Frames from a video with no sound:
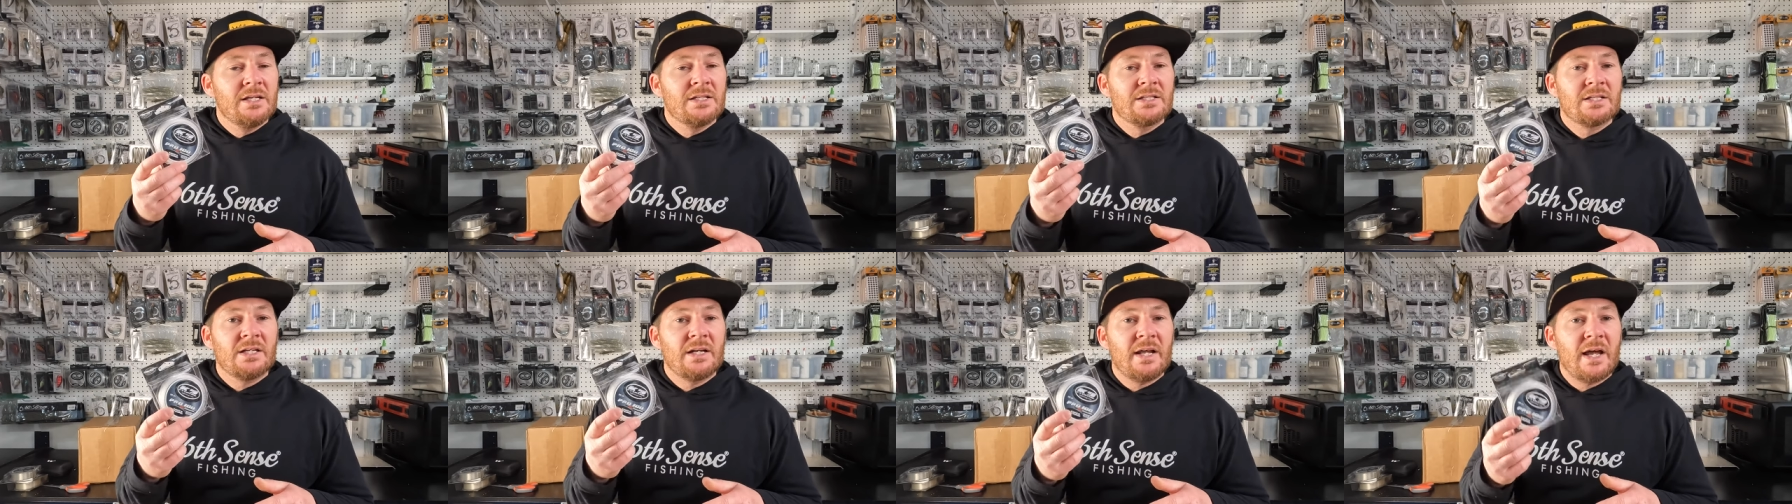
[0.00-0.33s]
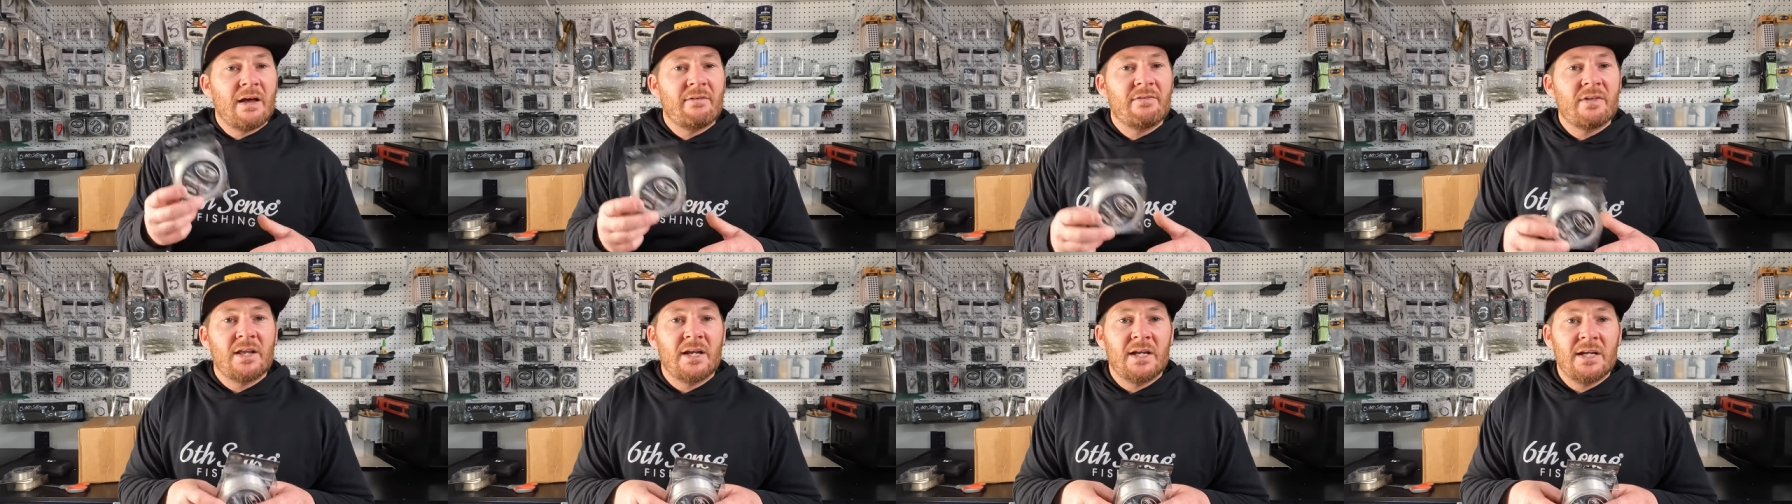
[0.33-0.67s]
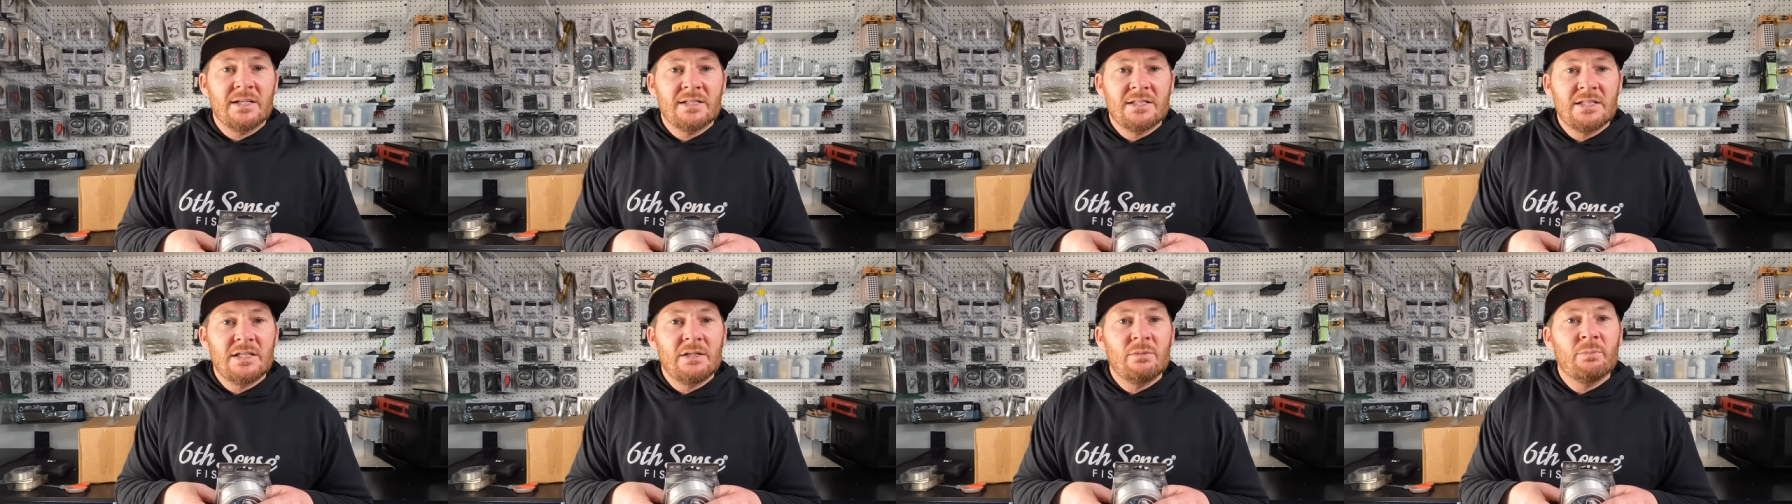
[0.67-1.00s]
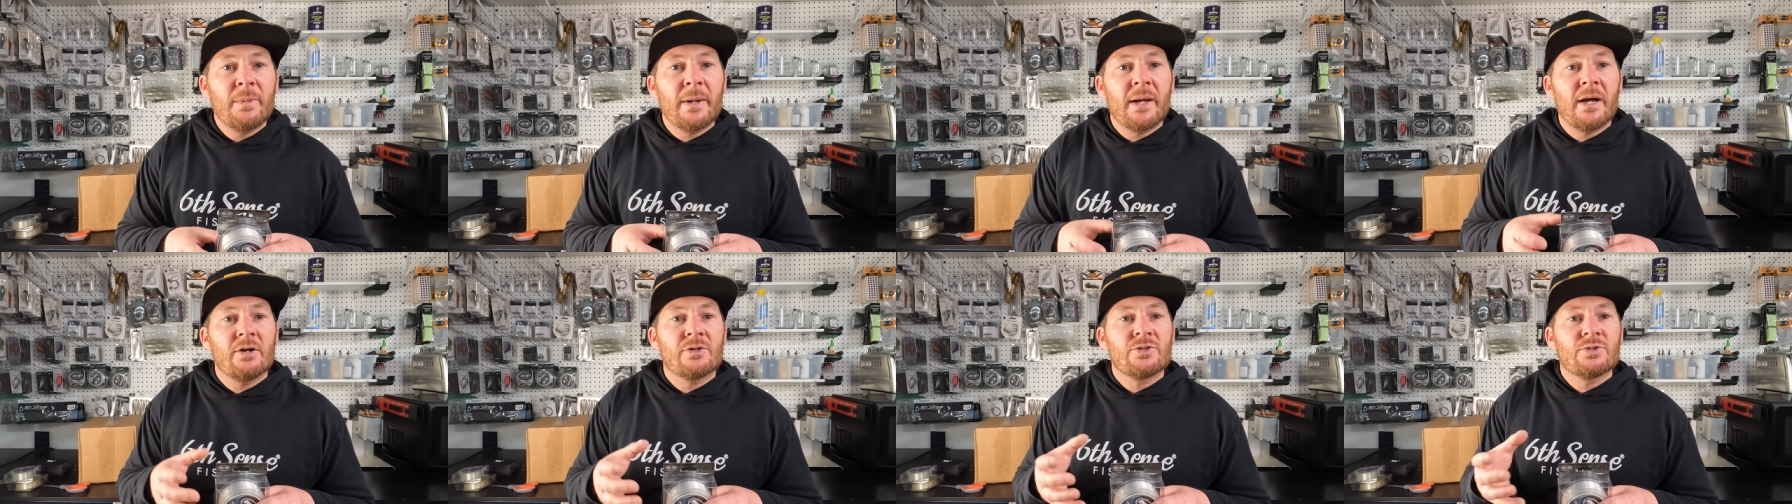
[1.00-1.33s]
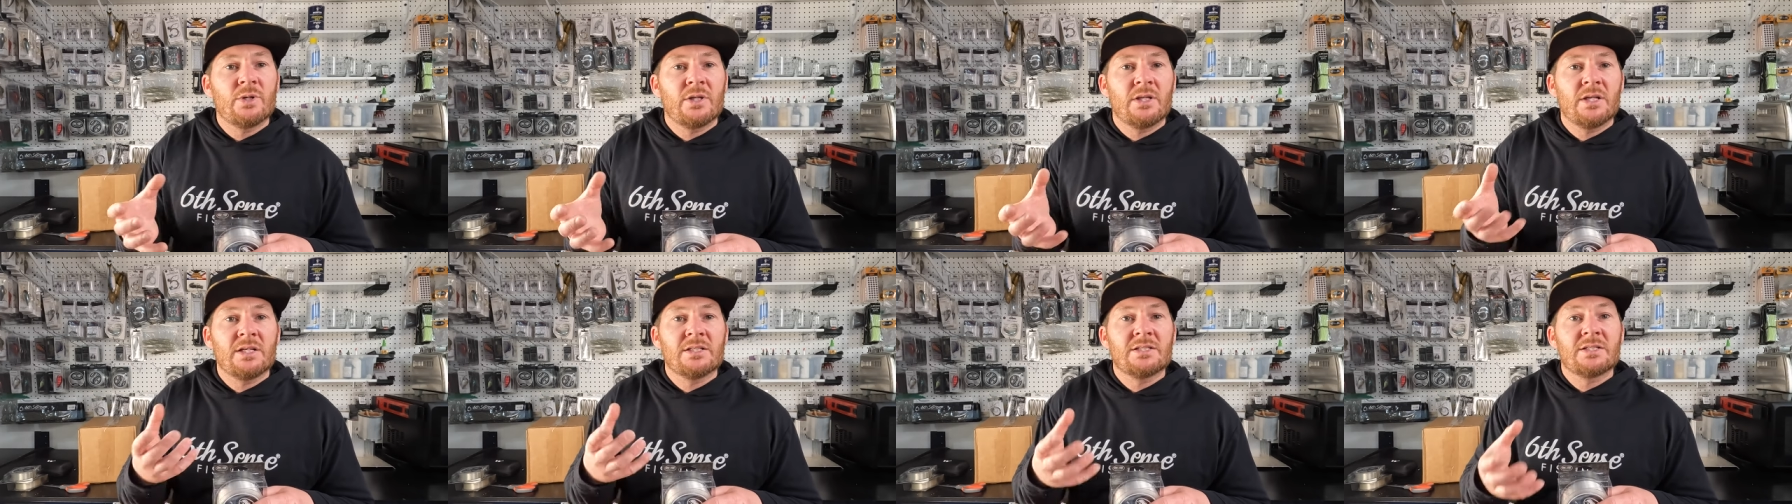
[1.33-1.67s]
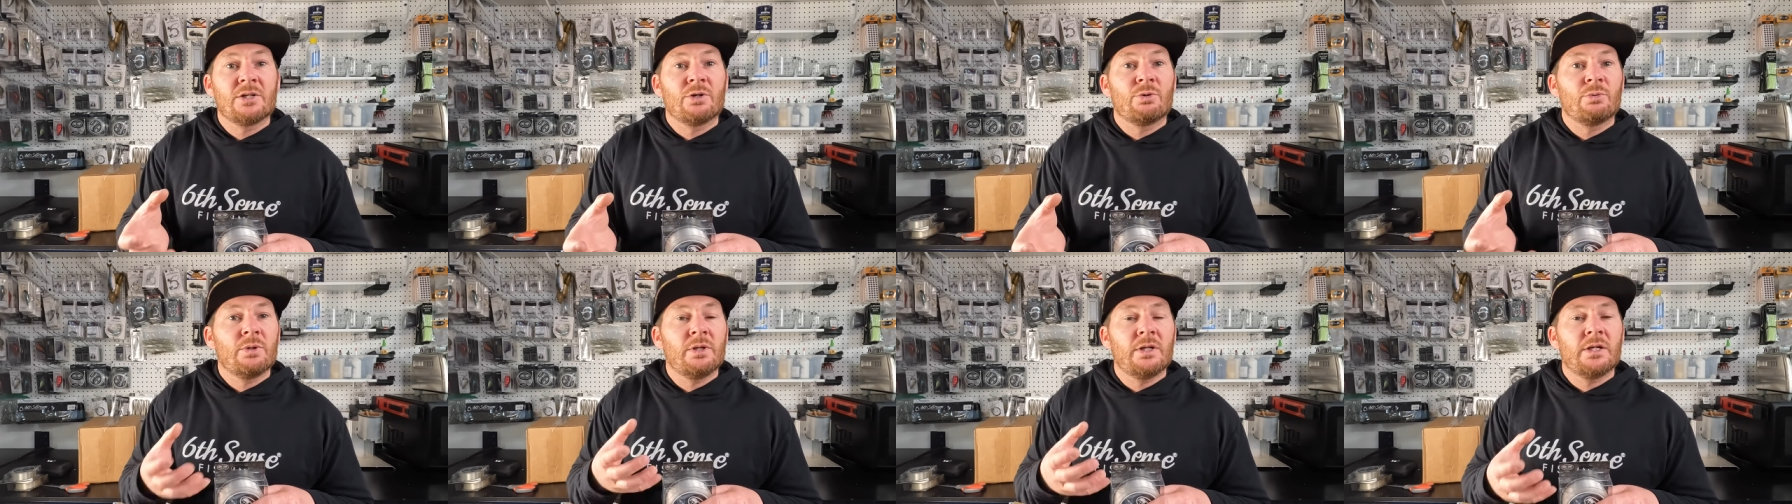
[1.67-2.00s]
is going to have that 18-pound, so I think it's
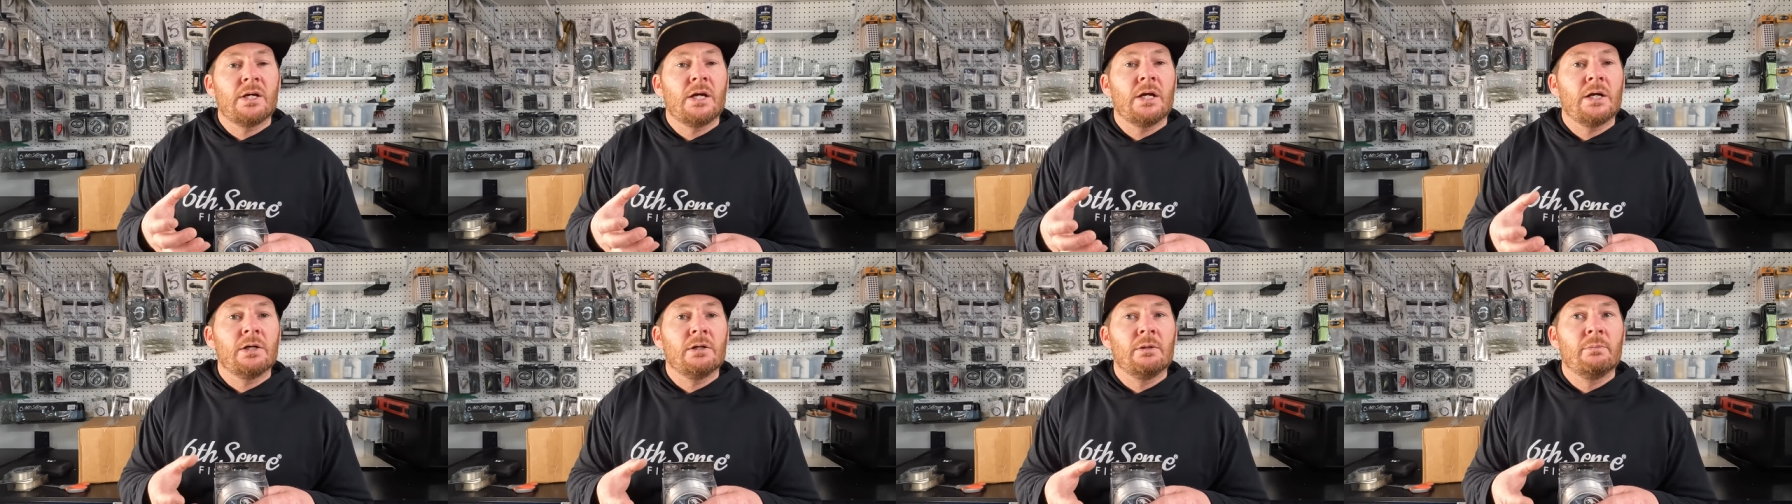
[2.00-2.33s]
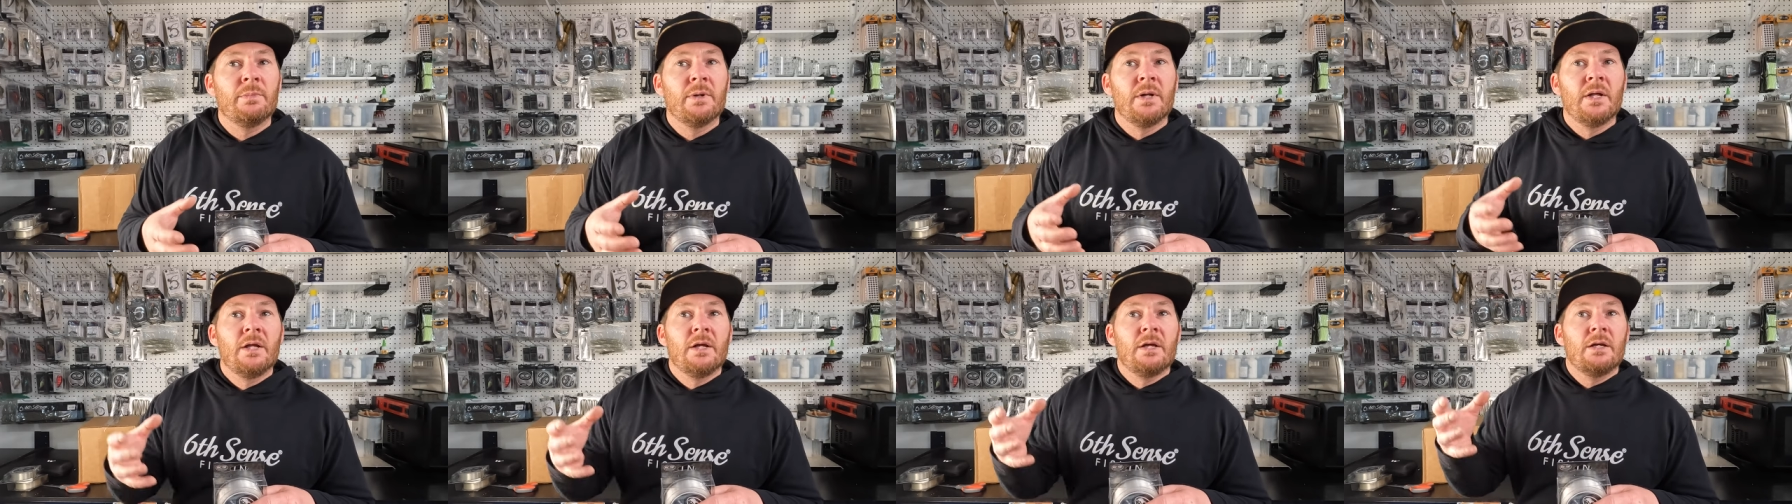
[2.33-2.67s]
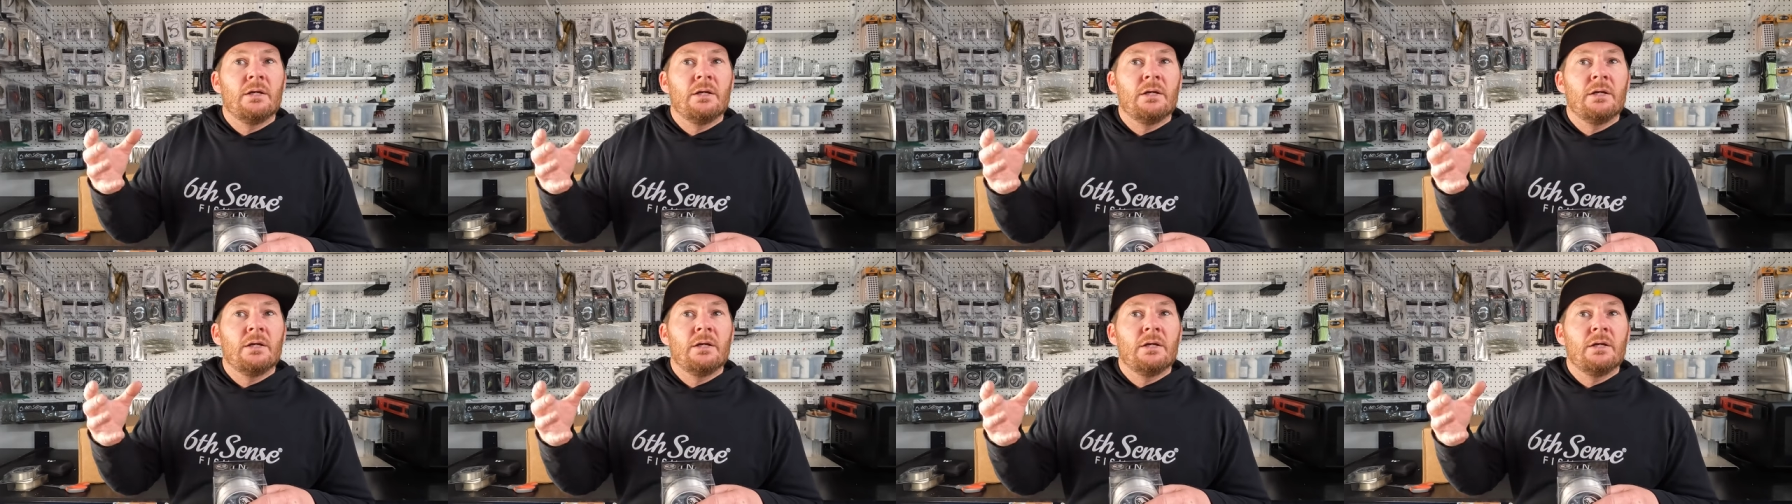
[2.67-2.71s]
going to really help,